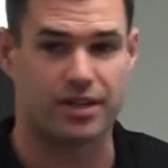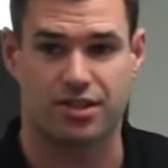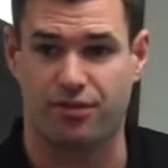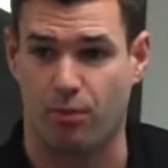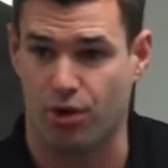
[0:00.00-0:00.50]

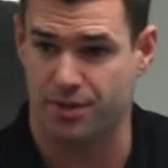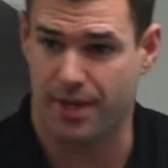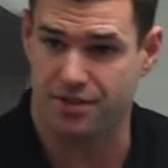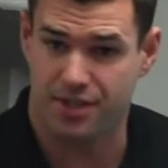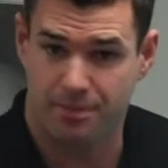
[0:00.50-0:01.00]
rectus femoris
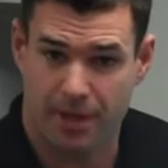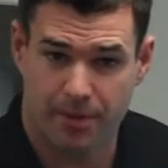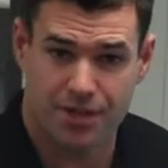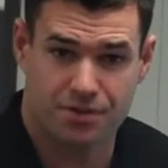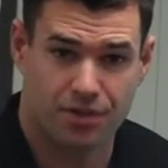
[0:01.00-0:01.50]
muscle, this big
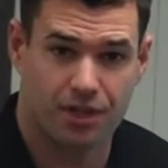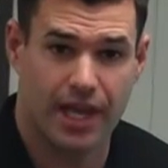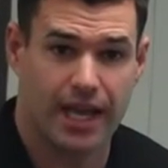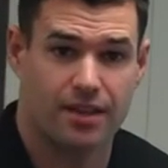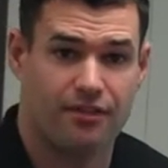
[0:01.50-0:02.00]
muscle in the
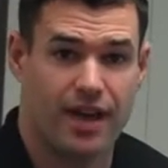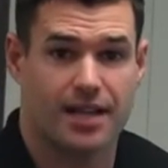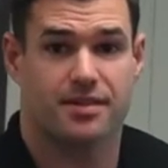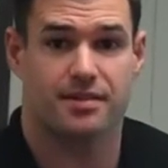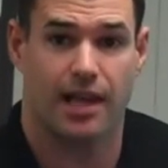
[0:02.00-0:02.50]
leg, and the
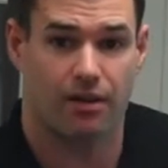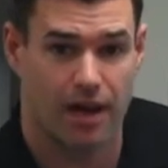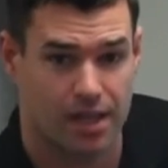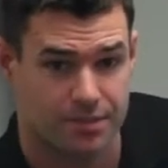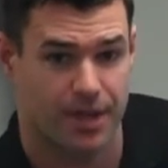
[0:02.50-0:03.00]
vastus
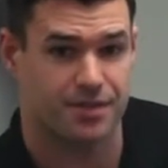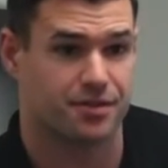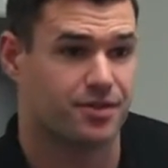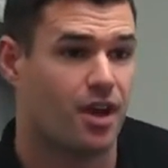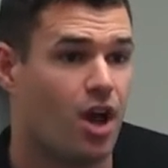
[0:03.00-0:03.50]
lateralis
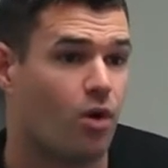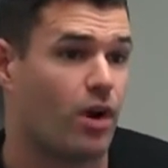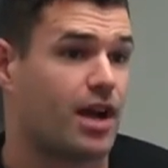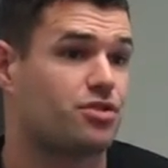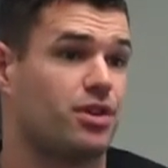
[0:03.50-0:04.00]
muscles
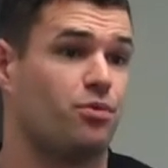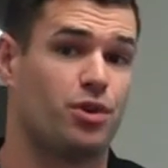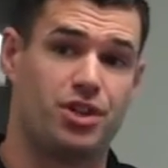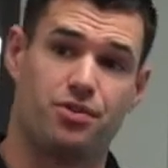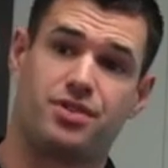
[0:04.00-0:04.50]
were actually
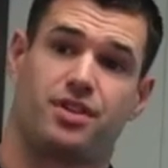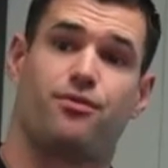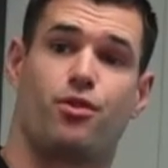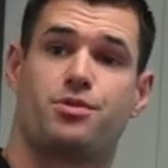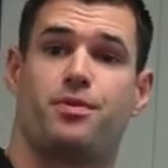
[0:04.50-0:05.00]
reduced in
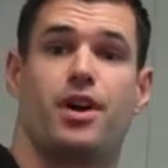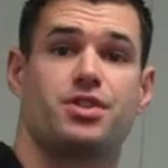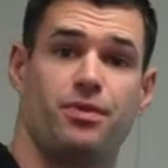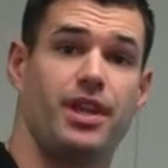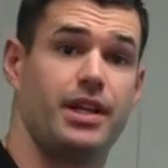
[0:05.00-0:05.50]
force
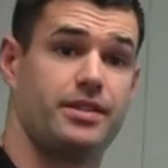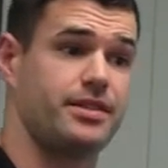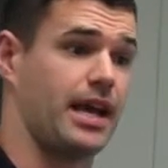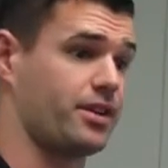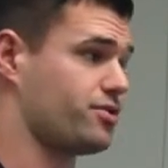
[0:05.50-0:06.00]
production when they did
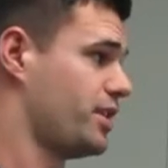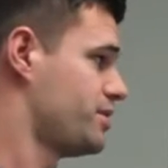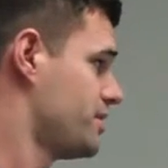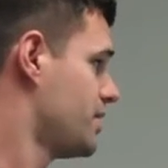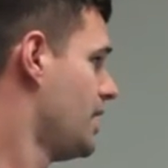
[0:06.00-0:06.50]
static
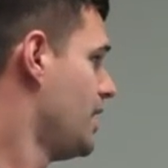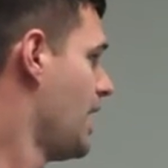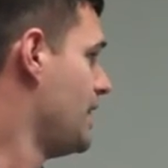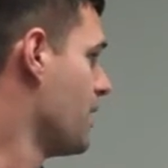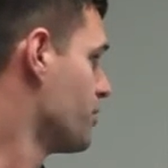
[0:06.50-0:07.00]
stretches.
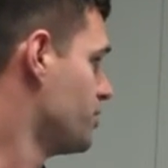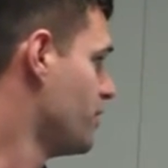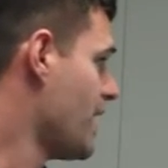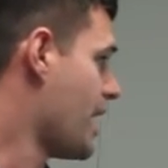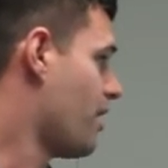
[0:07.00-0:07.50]
And they were
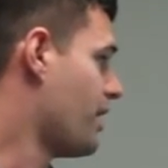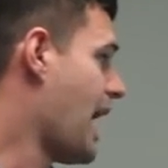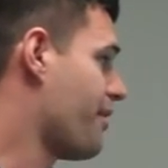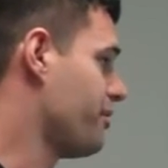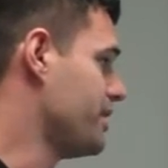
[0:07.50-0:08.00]
doing that on
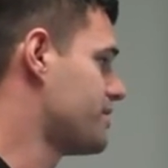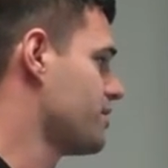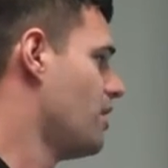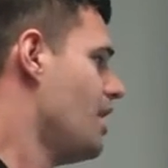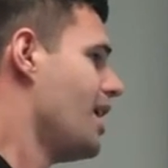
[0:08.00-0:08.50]
athletes.
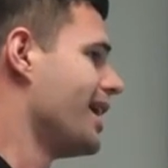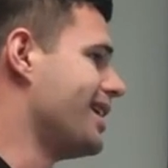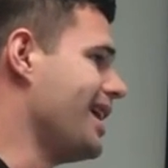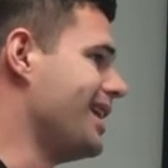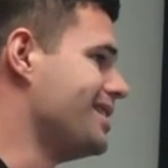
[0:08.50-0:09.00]
So
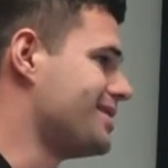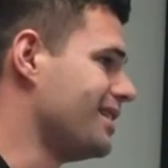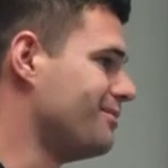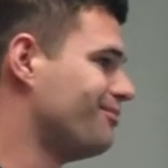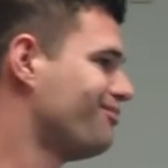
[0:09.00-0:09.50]
again, is it